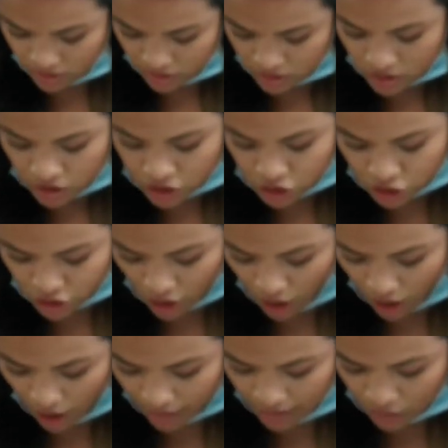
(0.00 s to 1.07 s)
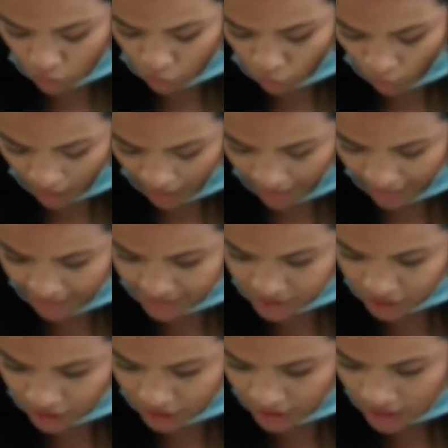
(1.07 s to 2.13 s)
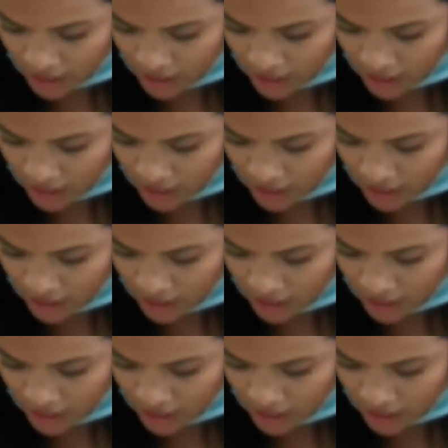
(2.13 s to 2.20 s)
Strong and wise. Good.